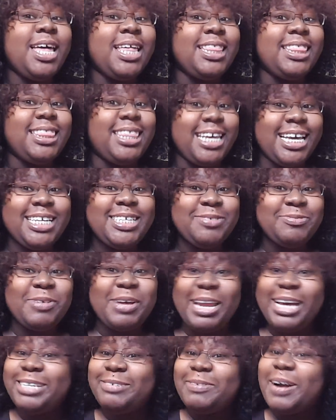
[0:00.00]
this
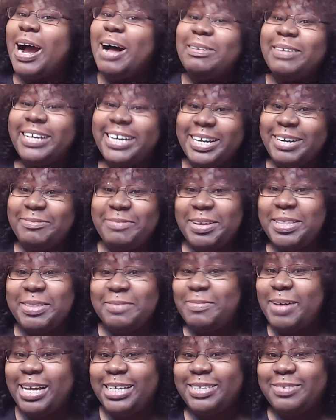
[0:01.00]
one is probably gonna be the
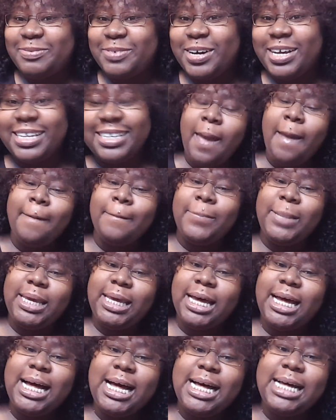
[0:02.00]
best one
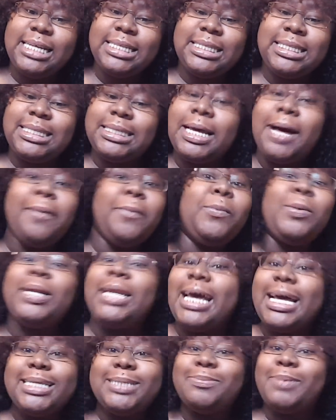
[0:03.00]
because someone
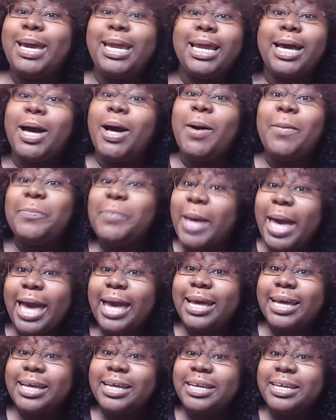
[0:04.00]
has made a
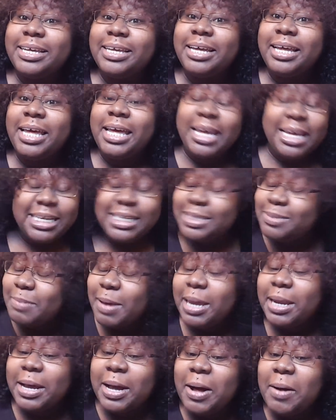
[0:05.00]
comeback. He's
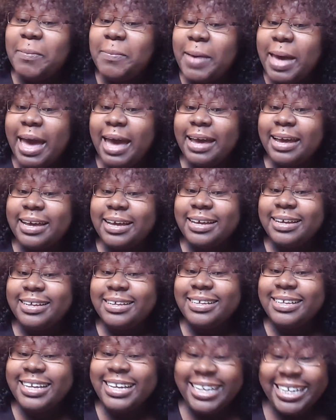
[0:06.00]
made a comeback.
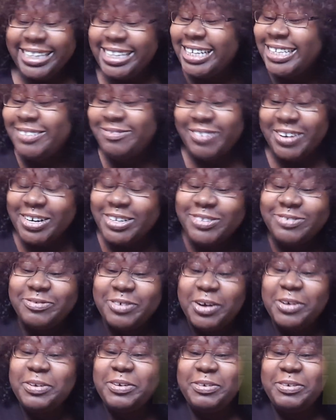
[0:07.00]
This first photo,